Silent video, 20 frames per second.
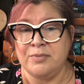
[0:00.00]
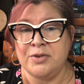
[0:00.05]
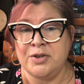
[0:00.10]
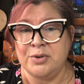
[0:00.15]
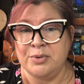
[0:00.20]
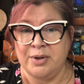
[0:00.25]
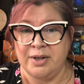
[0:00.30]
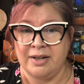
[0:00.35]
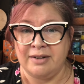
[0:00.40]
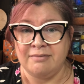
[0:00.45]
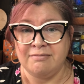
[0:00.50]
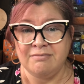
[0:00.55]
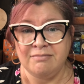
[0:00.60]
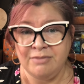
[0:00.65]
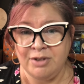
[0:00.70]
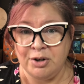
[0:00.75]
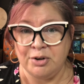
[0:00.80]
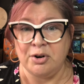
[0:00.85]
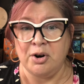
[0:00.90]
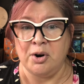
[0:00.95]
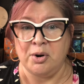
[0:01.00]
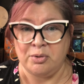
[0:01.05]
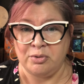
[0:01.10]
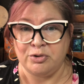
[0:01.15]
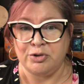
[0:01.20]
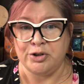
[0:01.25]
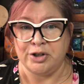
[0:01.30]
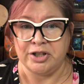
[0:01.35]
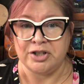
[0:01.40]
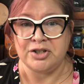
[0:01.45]
doing your own
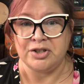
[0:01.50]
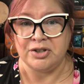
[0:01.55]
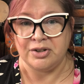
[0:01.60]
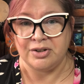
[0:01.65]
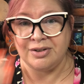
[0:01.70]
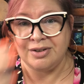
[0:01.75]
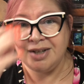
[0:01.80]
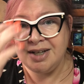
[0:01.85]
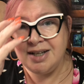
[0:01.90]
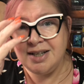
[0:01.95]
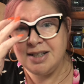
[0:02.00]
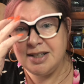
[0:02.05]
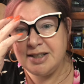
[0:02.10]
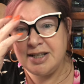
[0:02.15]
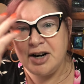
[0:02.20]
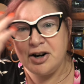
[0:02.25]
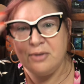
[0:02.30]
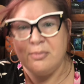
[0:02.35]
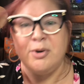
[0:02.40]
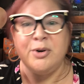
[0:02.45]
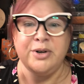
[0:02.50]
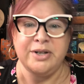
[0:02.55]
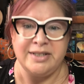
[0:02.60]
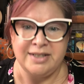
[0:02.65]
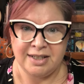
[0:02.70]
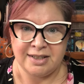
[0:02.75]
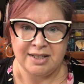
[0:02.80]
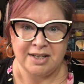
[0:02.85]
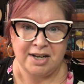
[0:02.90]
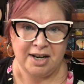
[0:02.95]
traditional ceremonies
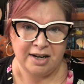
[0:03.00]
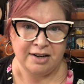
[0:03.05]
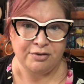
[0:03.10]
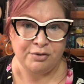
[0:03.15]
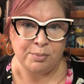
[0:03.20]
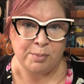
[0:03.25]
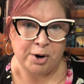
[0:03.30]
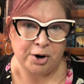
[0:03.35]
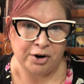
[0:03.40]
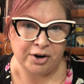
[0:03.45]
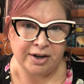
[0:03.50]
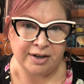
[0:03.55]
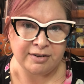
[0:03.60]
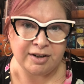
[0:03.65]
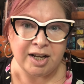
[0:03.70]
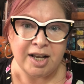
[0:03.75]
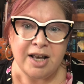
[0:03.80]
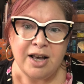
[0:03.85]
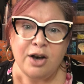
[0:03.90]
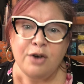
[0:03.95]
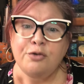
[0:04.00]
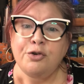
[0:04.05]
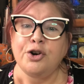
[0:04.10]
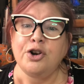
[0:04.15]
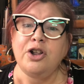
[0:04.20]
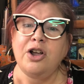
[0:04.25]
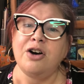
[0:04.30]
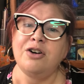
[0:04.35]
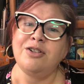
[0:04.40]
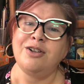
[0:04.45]
as a Native American for a
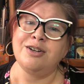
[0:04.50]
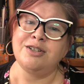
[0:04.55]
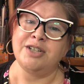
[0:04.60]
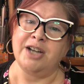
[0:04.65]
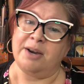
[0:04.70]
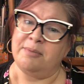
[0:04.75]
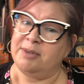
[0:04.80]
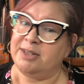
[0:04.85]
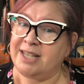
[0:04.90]
long, long time.